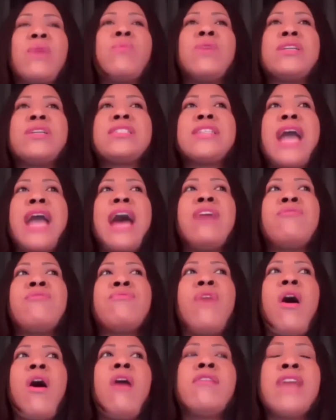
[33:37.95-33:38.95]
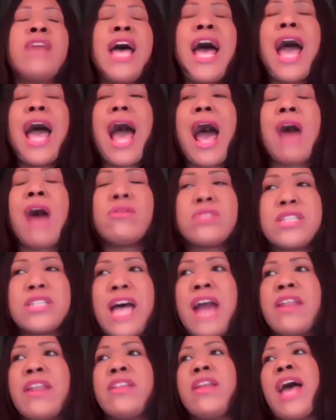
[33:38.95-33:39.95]
I was not involved
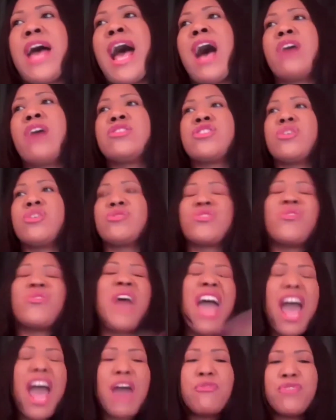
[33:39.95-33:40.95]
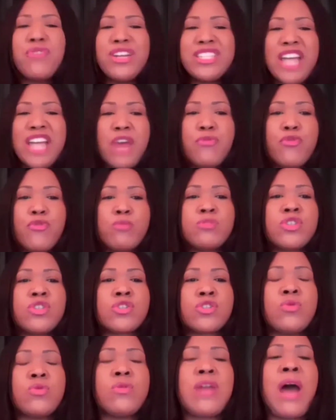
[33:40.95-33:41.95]
outside of the household. So every day from
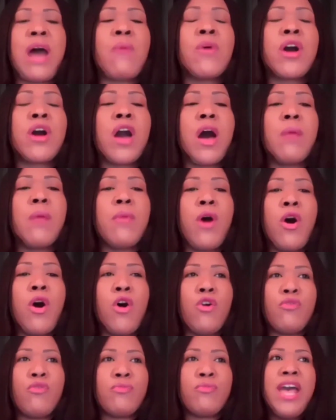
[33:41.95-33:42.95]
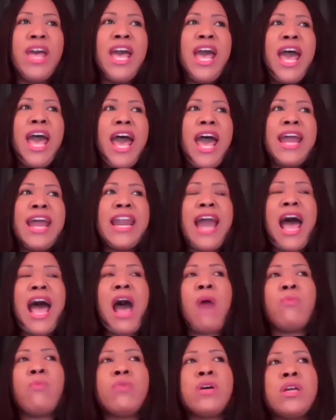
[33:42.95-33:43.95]
school, I would come home and
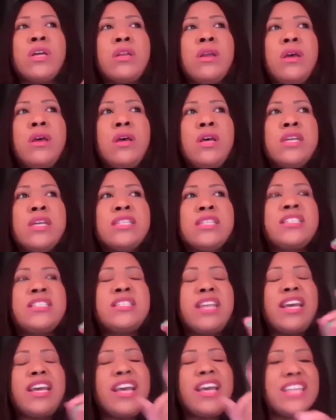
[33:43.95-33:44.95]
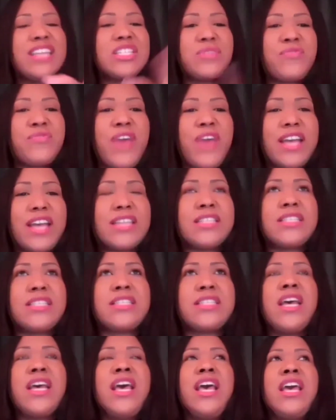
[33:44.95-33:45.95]
I would see his
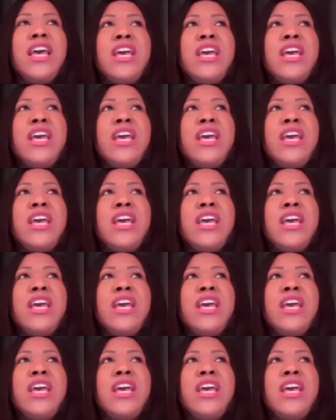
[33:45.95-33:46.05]
face.